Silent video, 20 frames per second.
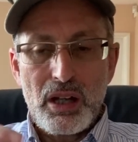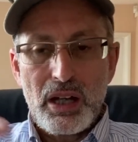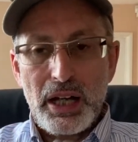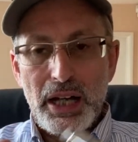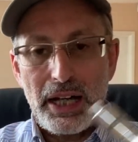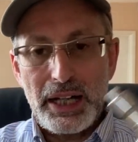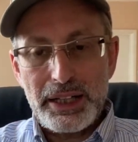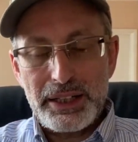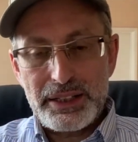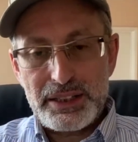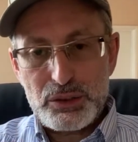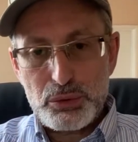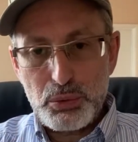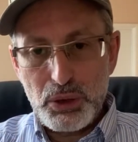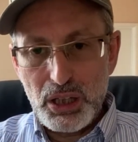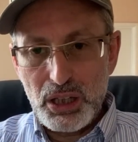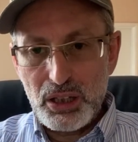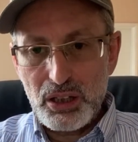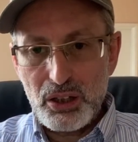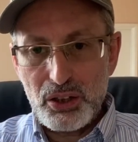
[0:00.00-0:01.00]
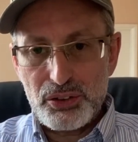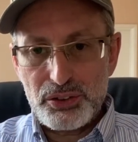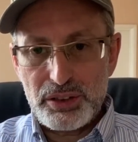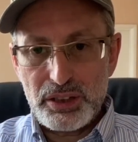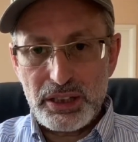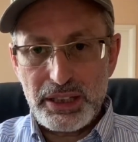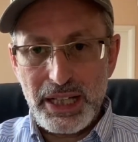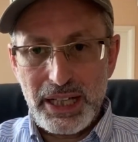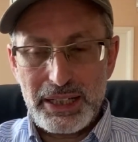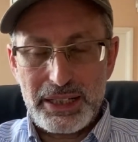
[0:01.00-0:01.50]
and as well on the
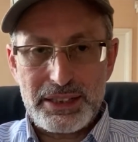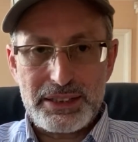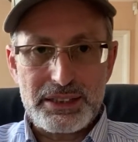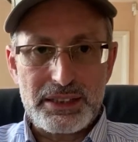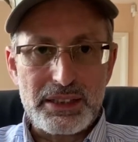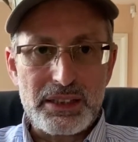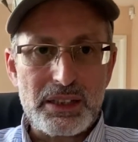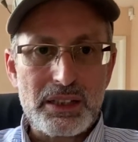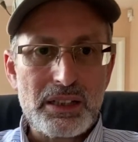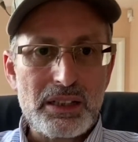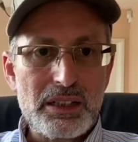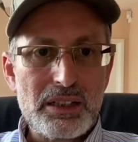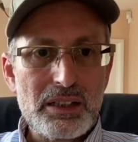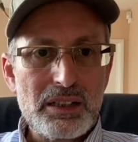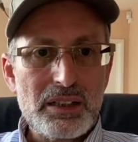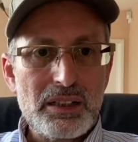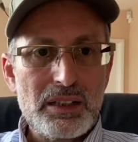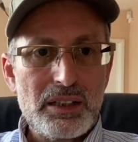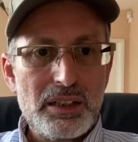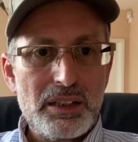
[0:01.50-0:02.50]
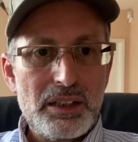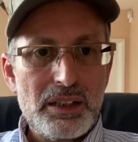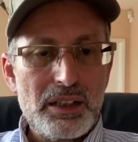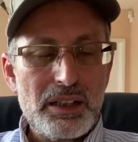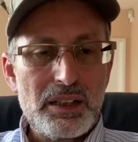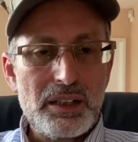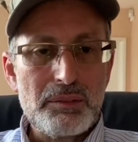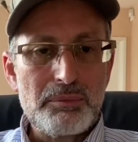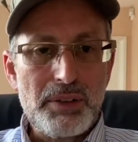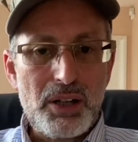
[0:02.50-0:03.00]
Galaxy
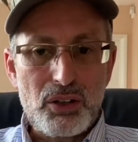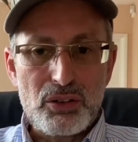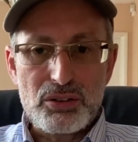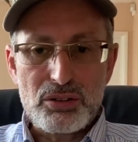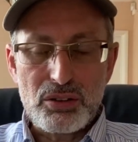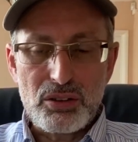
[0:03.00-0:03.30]
uh, mouse to